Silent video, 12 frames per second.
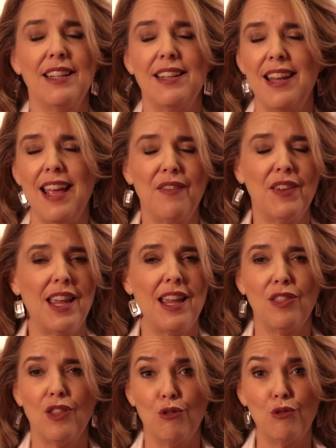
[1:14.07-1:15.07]
to
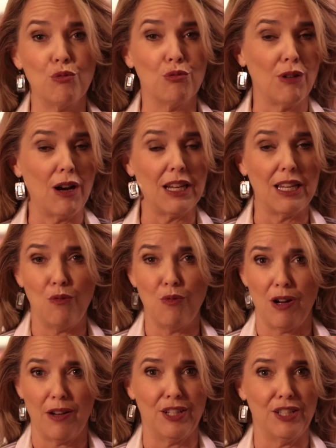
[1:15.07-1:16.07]
navigate those rocky
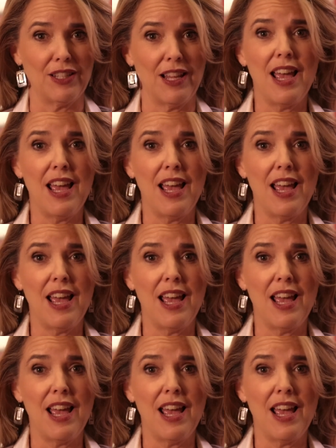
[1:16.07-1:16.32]
waters.